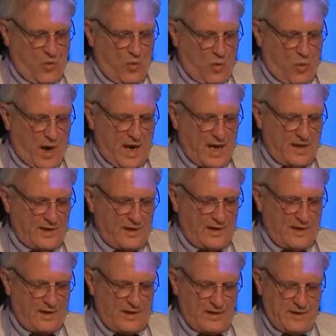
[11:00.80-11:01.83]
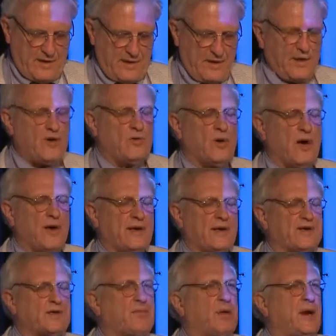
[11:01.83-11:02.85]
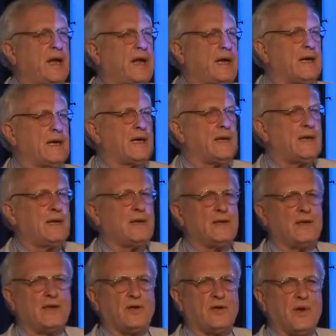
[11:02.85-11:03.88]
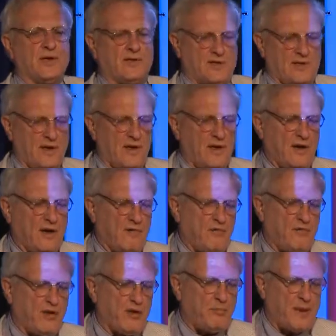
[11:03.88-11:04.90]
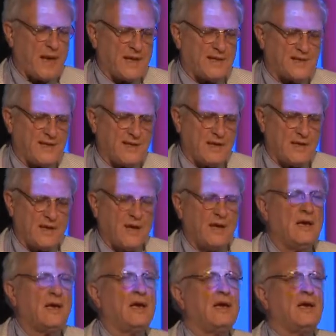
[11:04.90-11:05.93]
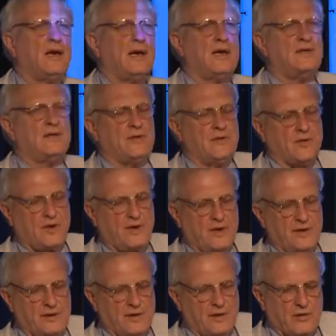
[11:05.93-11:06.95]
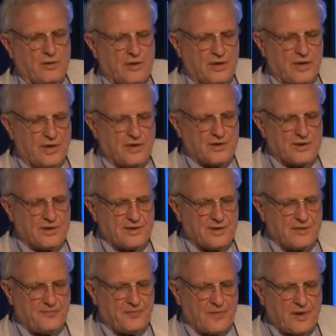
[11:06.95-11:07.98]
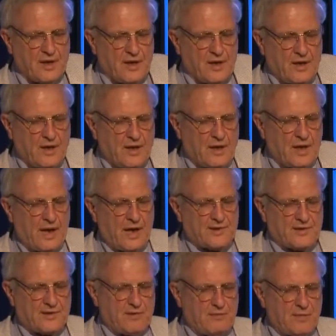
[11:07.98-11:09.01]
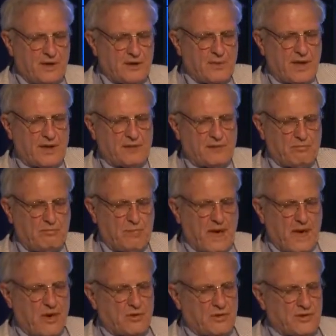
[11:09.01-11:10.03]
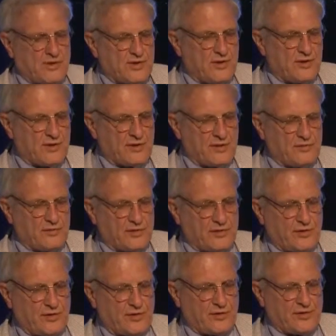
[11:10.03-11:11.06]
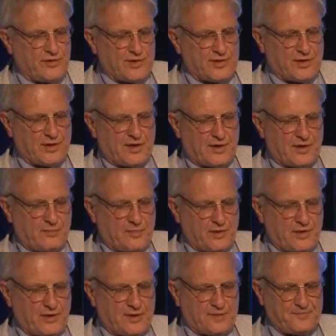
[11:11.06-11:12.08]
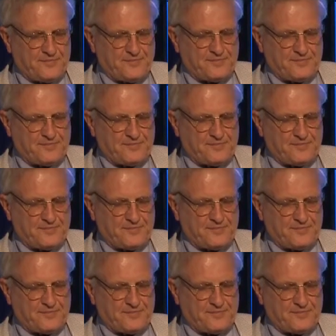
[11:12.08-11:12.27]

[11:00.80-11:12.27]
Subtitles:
while the Iran is playing the US for a patsy in the nuclear negotiations, as in a minuet, bow, circle, return to the starting point.